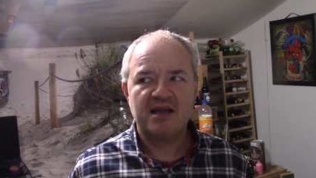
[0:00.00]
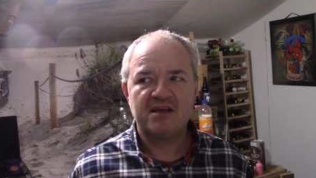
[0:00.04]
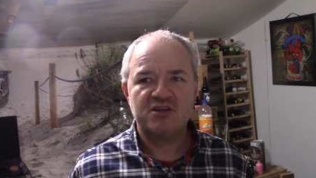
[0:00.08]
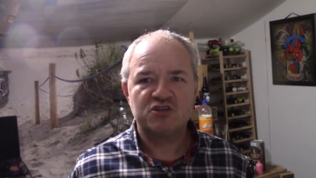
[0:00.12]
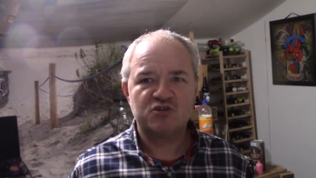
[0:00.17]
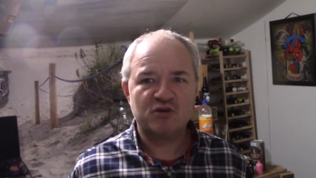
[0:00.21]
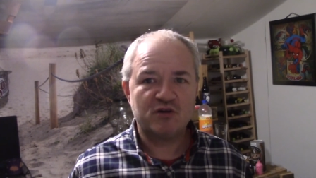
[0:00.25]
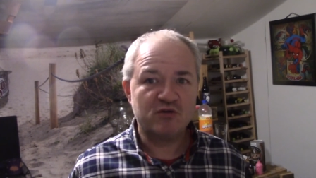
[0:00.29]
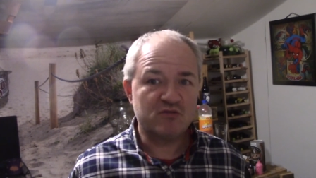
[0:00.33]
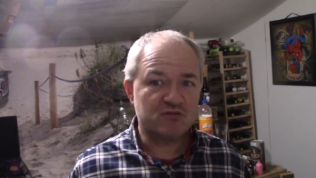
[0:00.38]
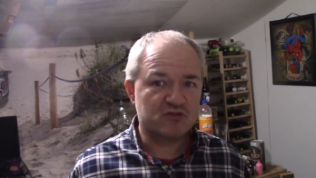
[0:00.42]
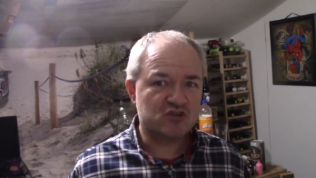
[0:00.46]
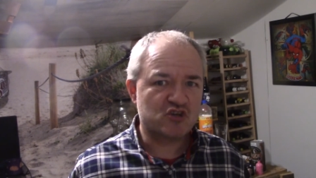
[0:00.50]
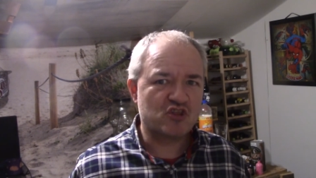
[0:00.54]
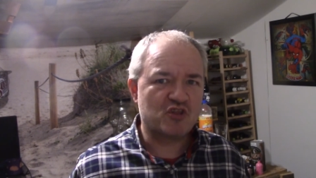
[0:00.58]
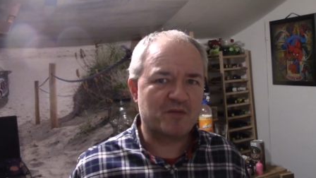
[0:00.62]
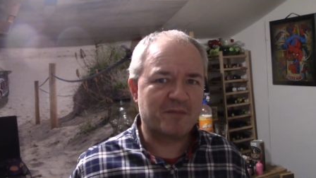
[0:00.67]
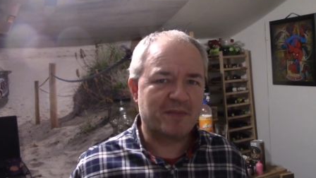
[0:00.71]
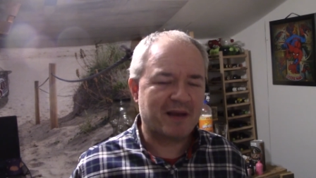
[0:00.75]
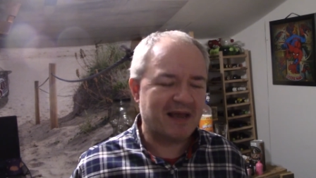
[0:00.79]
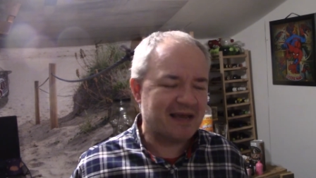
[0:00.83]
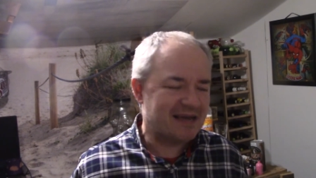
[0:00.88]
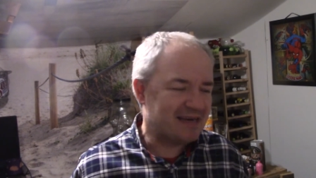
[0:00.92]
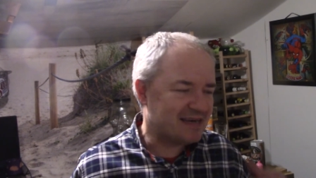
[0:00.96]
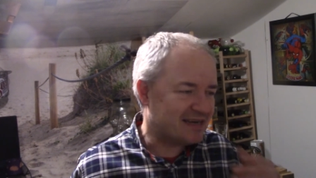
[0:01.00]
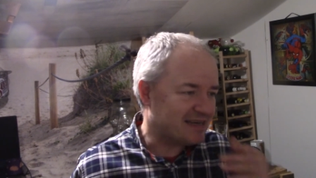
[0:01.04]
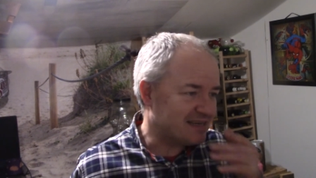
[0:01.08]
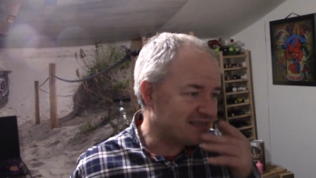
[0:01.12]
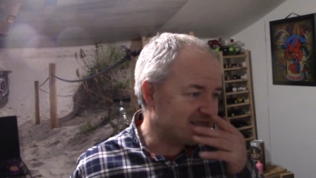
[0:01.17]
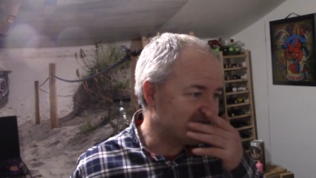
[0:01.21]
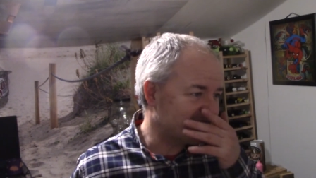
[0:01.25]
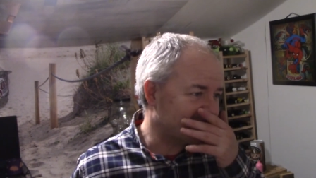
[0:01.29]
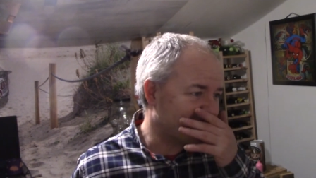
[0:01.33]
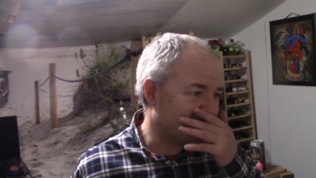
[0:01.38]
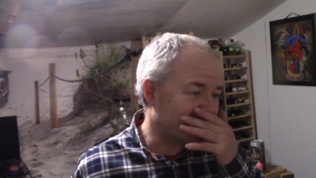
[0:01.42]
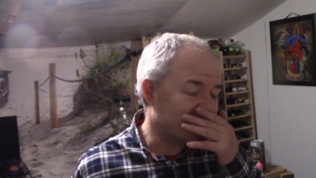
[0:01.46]
So I looked on the
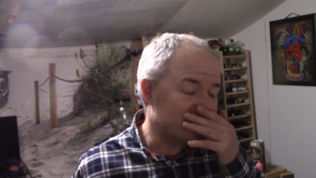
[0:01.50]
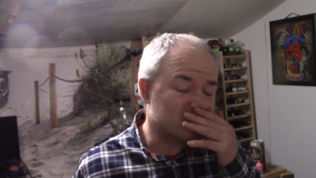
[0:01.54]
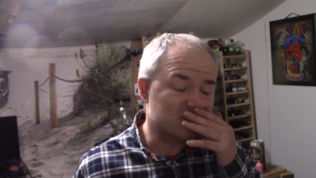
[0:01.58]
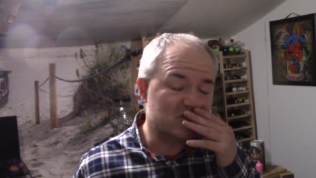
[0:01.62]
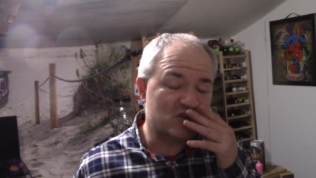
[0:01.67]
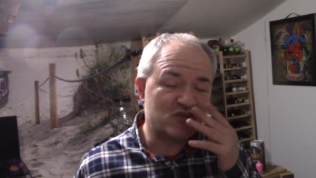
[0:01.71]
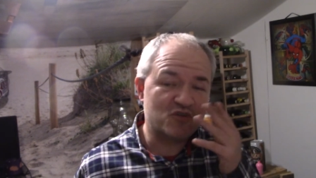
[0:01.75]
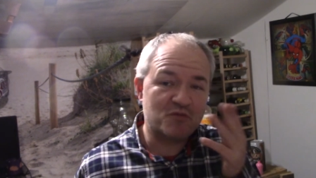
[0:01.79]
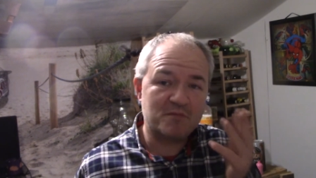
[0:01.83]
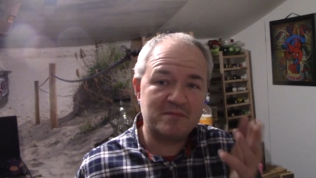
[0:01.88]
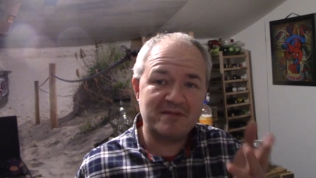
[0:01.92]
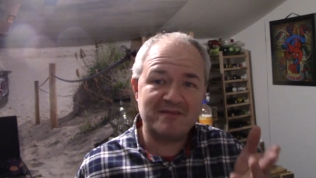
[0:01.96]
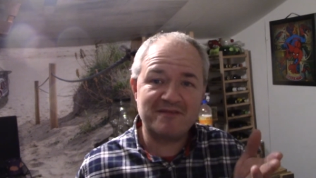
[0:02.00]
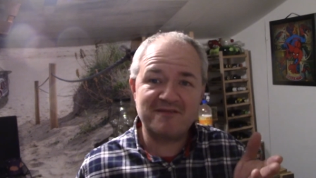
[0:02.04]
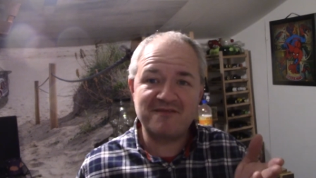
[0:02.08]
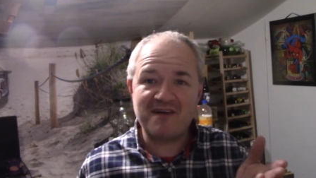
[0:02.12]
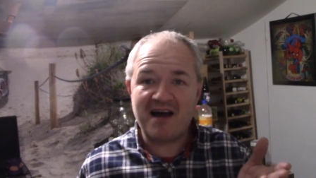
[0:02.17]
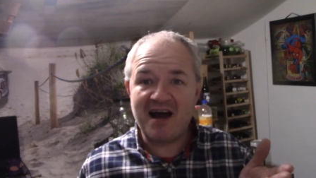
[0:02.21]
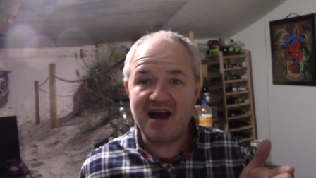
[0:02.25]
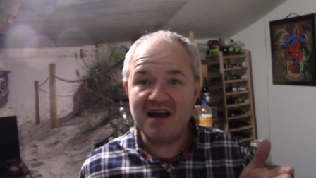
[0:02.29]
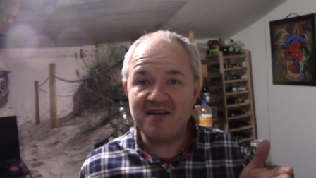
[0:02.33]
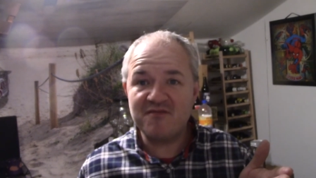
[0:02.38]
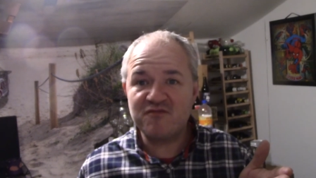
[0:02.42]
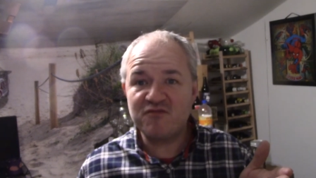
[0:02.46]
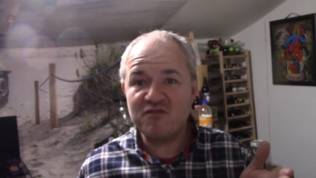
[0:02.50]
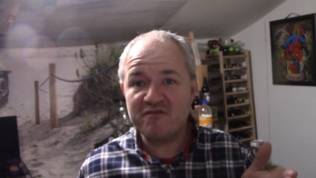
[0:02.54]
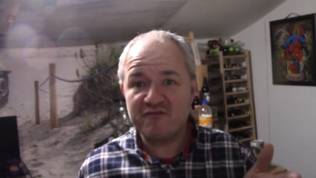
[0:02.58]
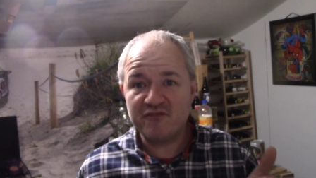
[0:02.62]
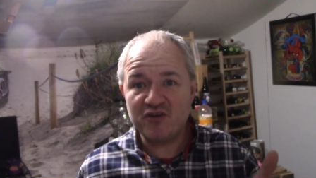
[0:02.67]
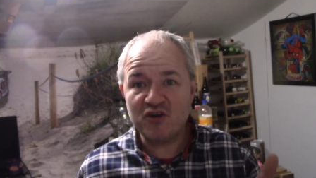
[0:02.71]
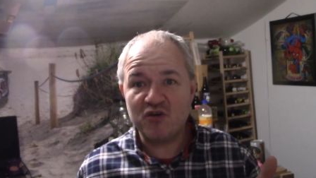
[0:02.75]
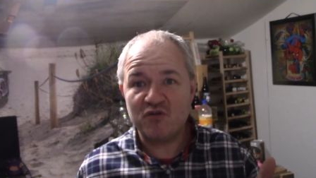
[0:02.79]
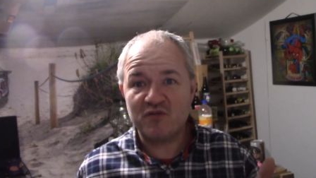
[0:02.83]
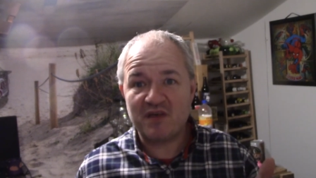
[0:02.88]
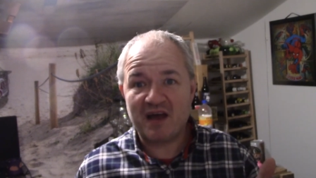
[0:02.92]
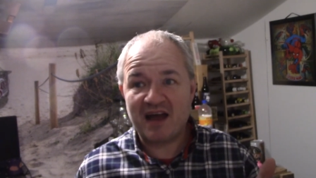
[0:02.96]
playlist and it was the number five
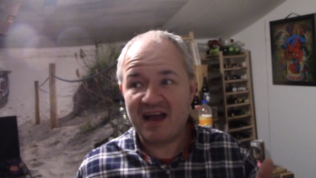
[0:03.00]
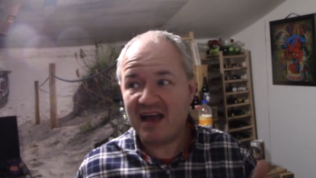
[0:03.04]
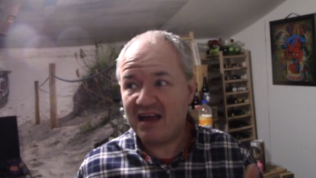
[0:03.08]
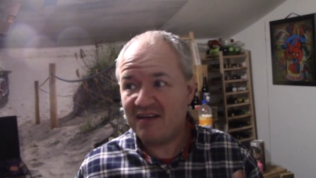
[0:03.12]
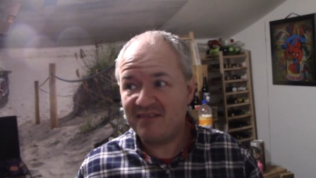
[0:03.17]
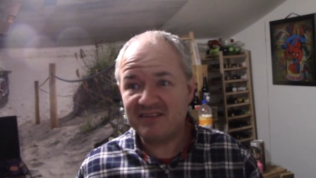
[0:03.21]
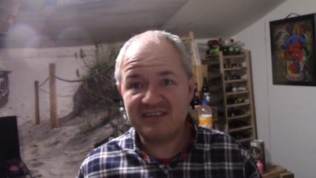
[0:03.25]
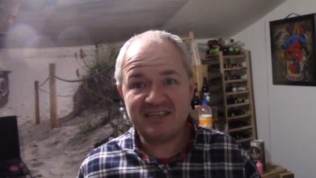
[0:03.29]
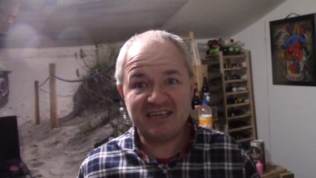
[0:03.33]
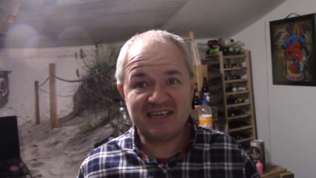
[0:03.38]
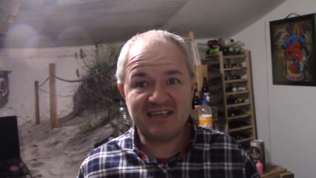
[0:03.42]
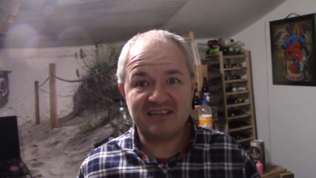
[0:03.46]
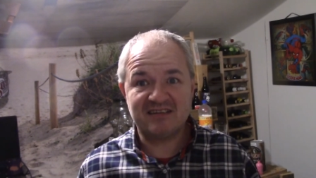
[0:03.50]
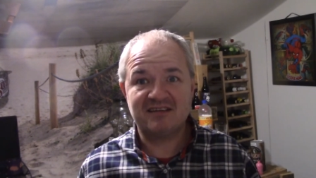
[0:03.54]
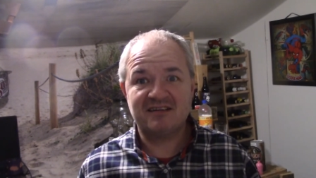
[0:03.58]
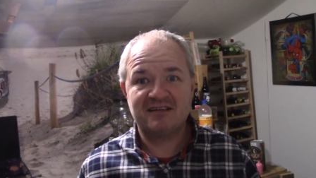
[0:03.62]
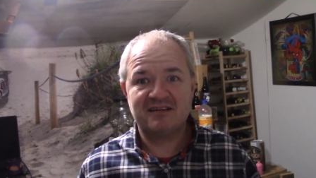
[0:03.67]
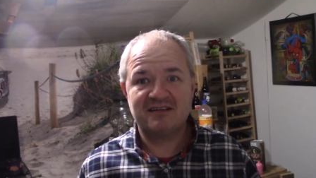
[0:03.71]
review that I ever did.